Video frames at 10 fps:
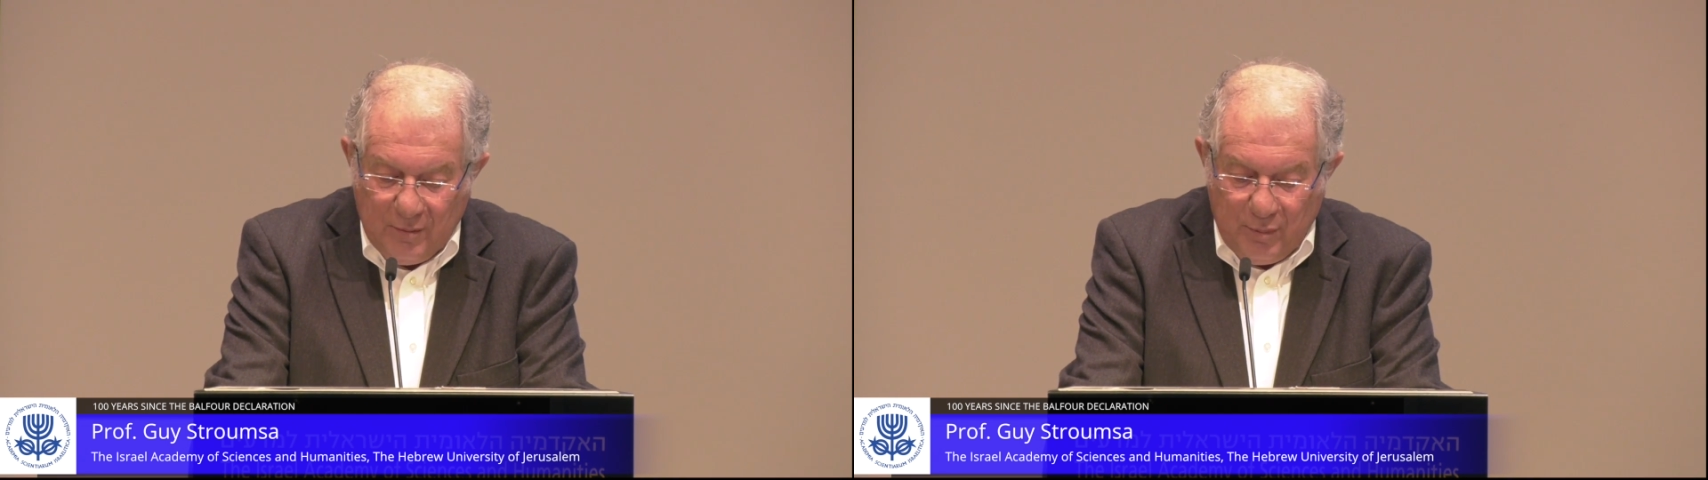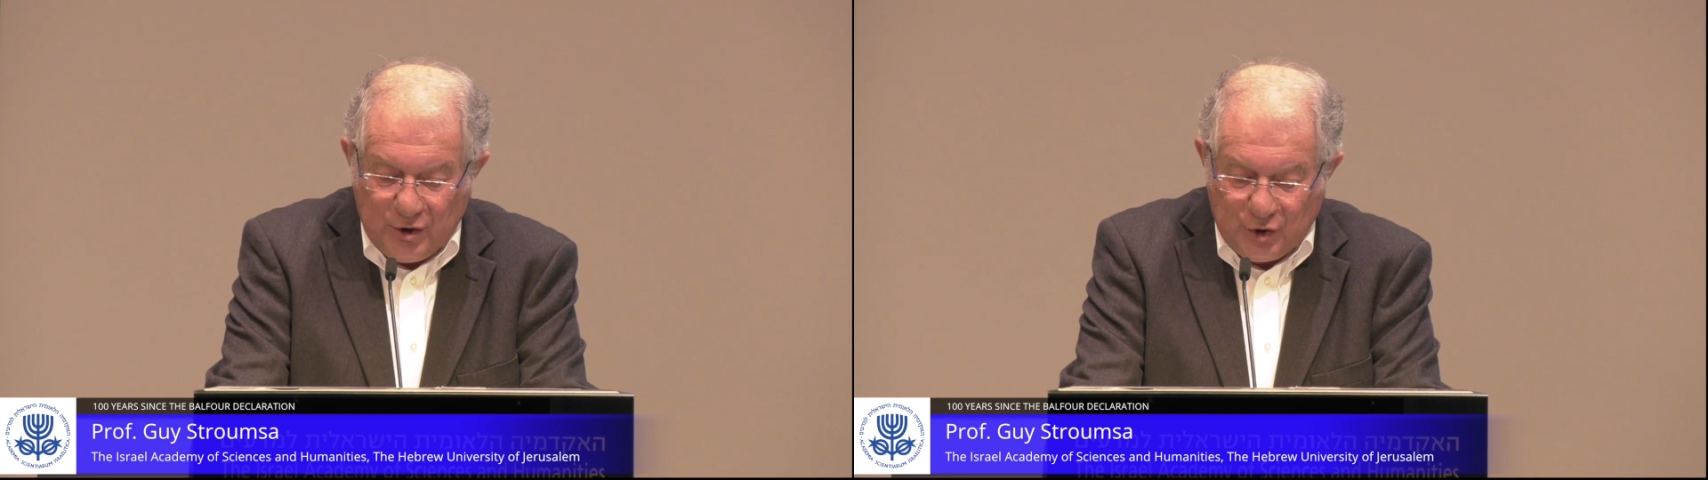
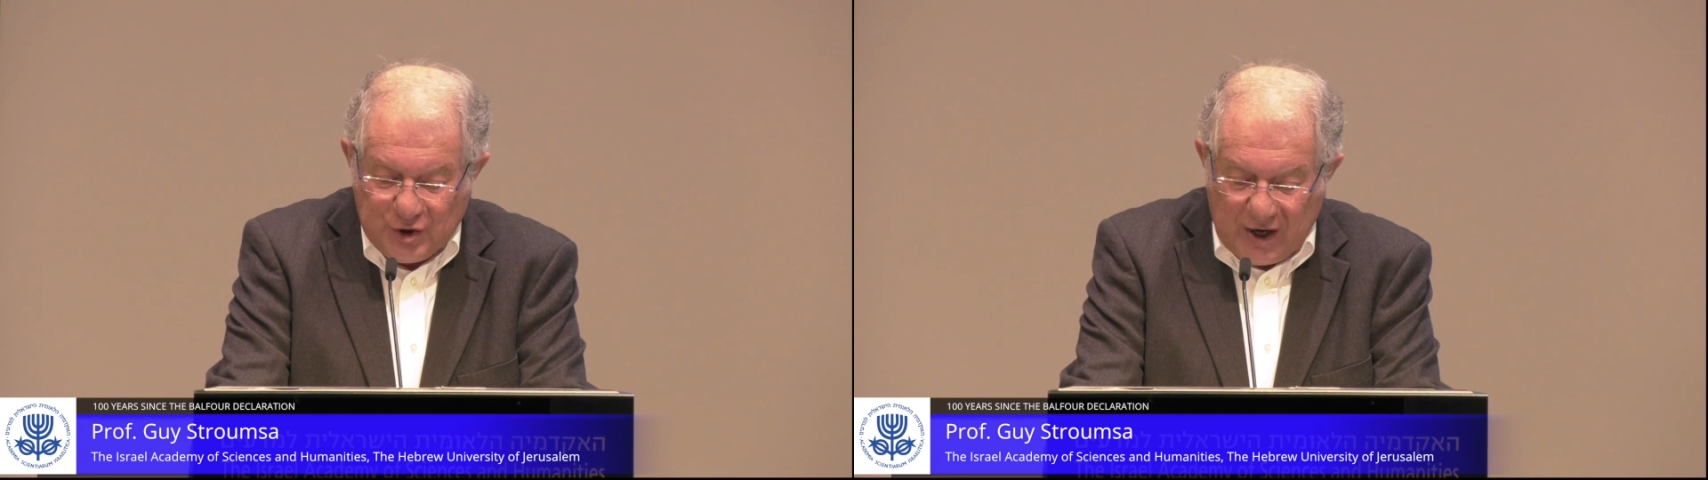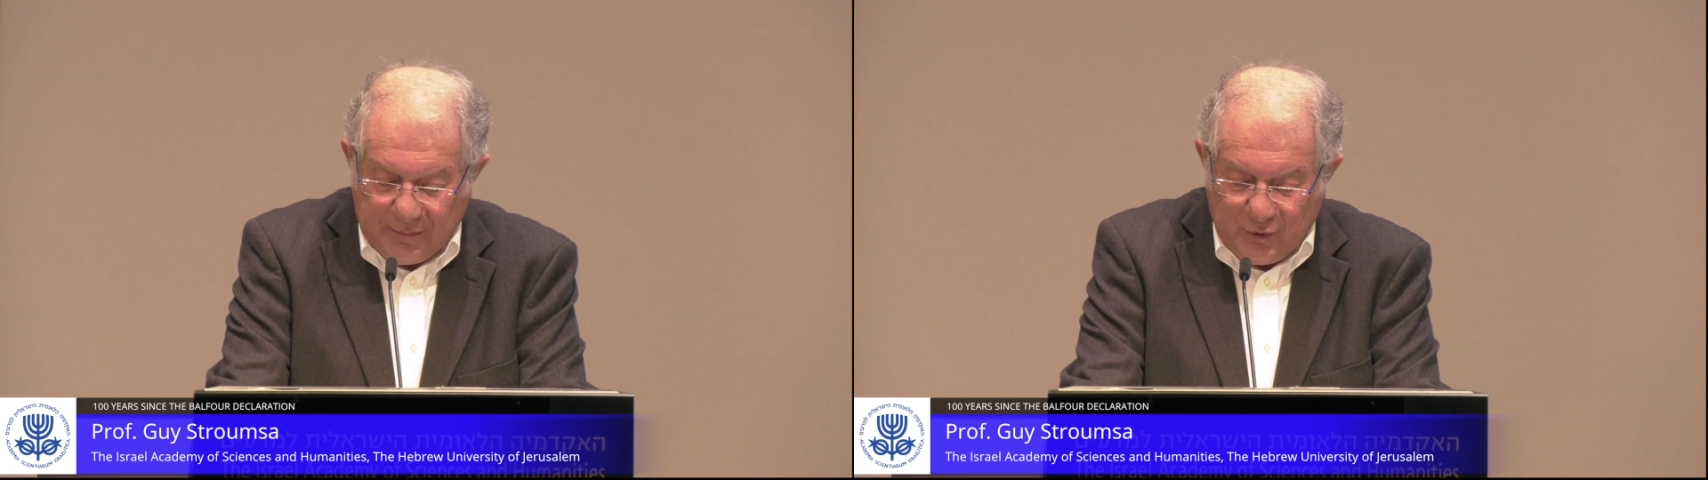but a
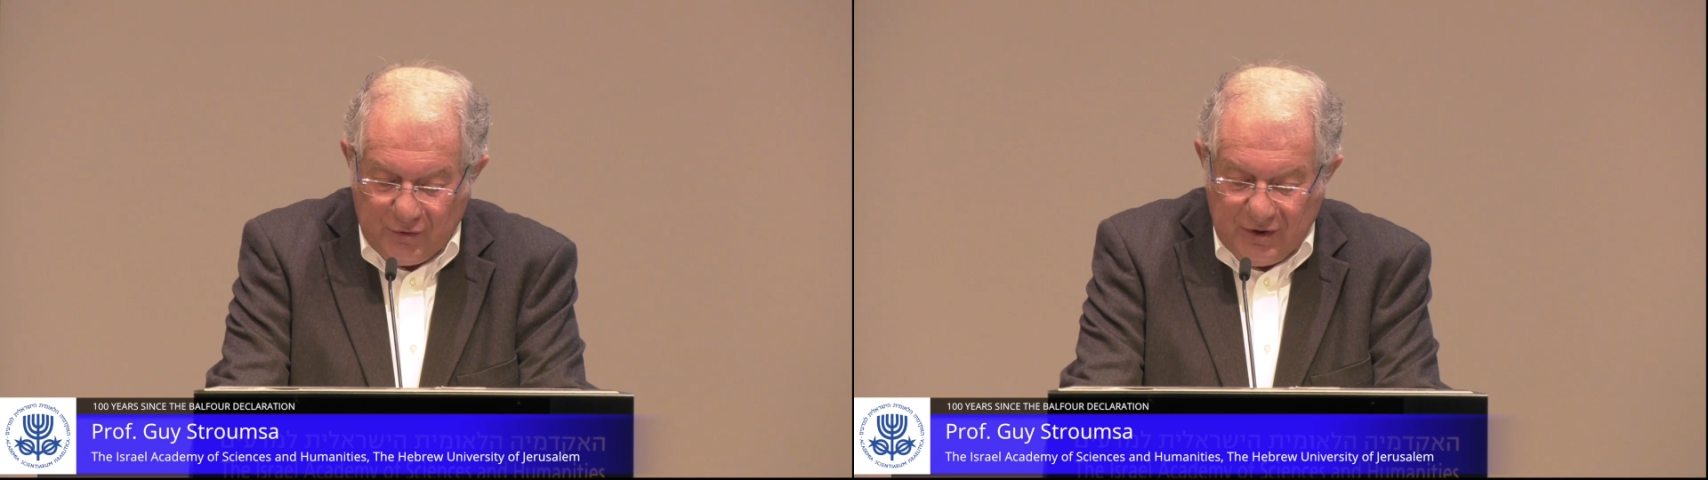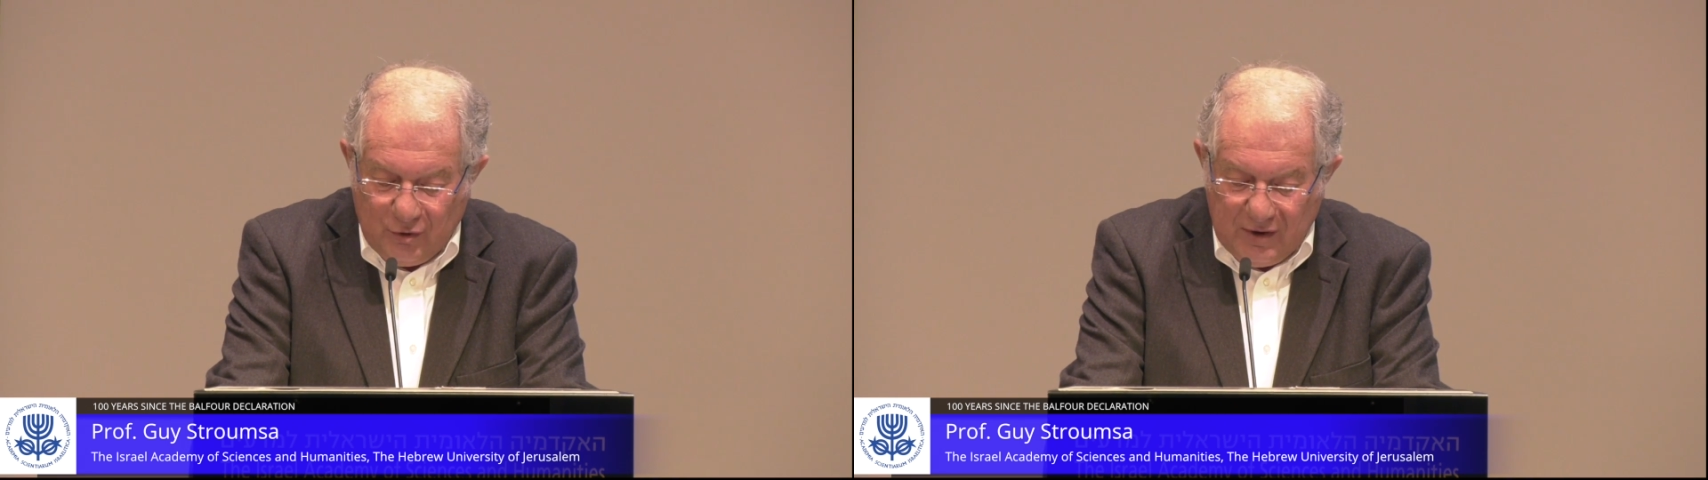
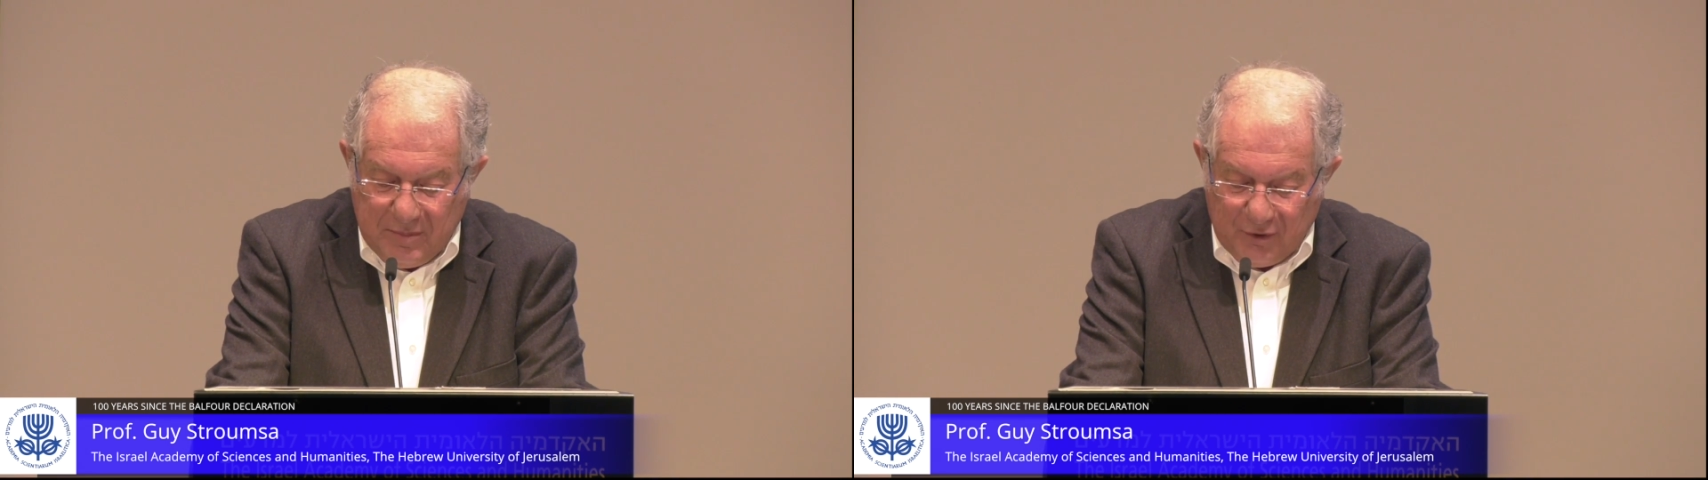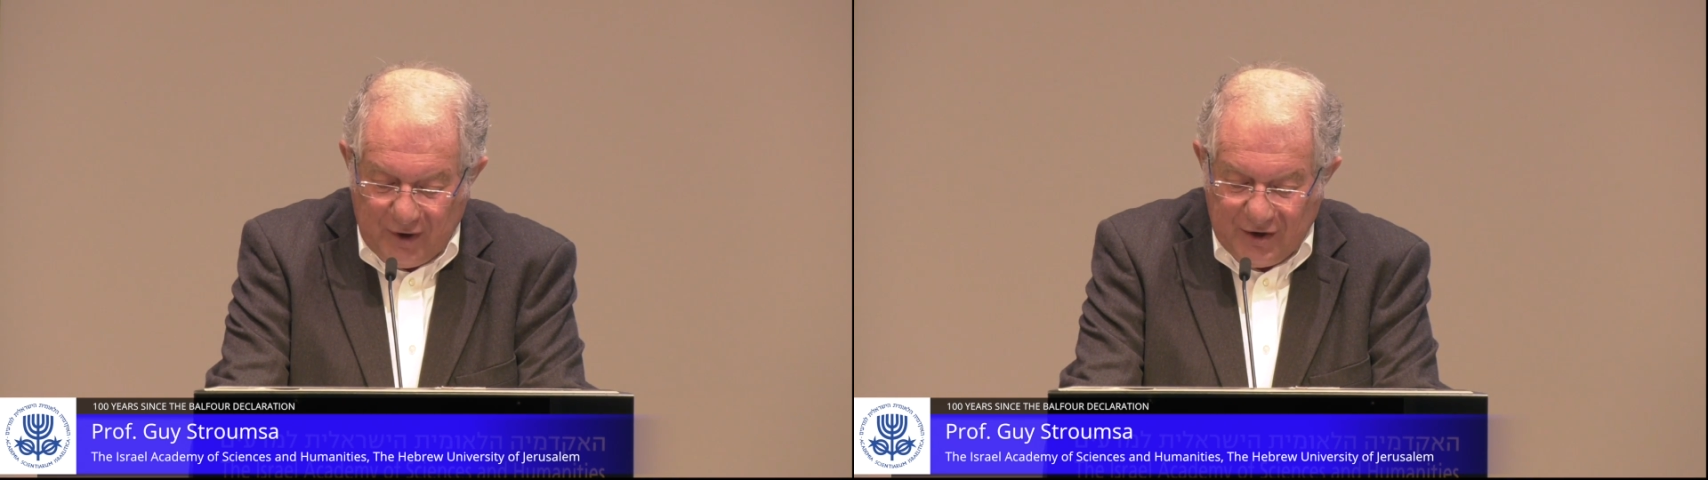chapter in the
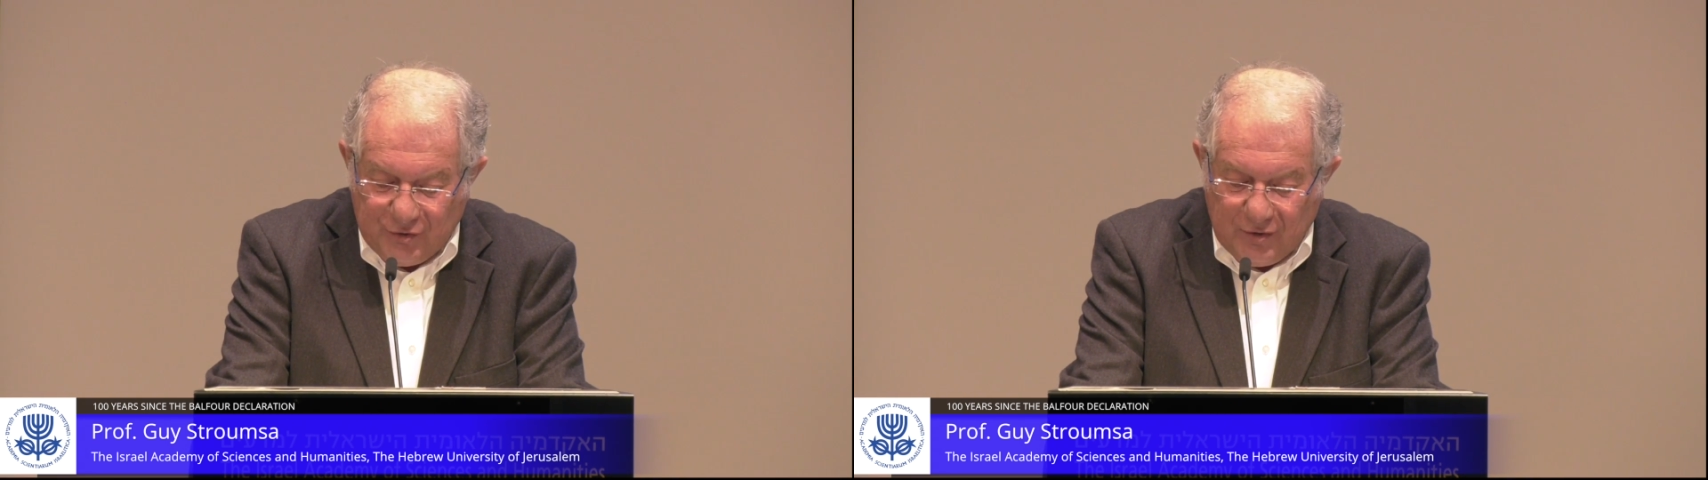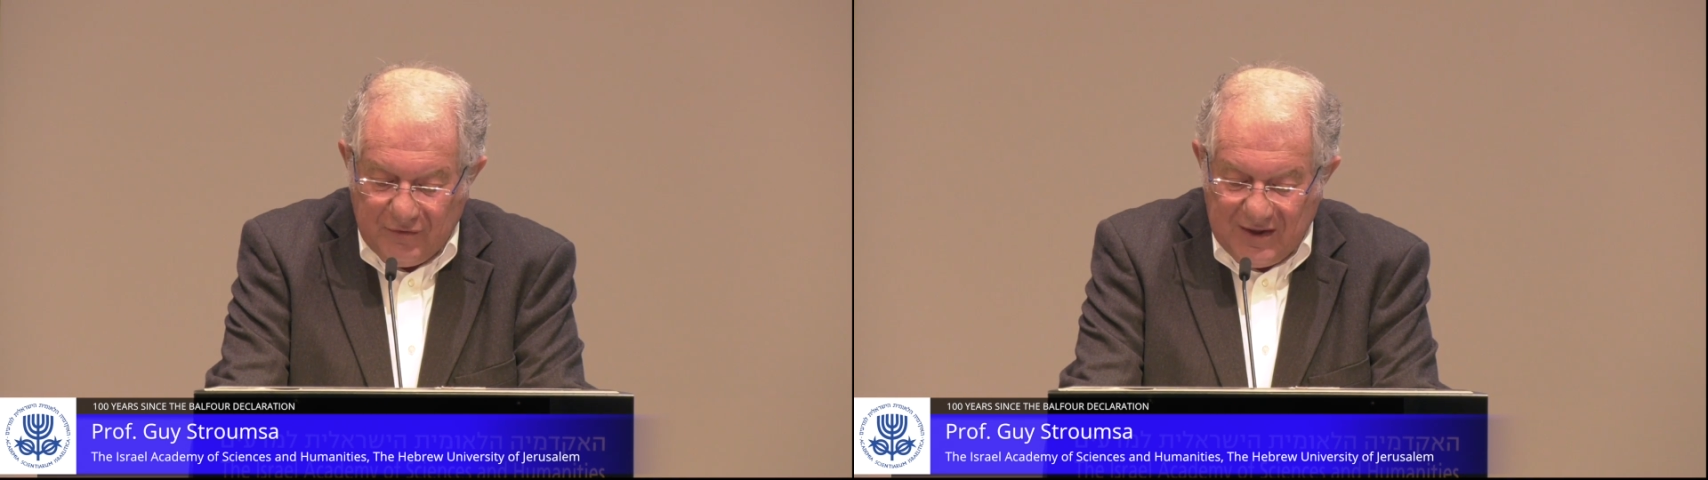
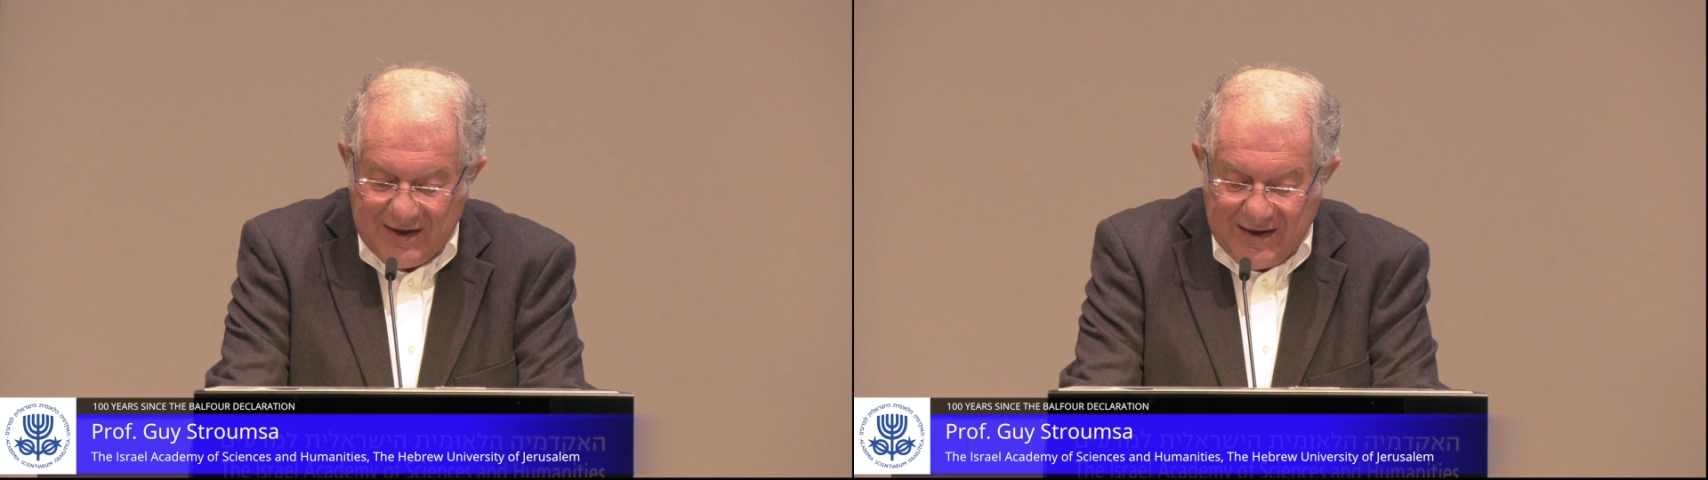liberation of the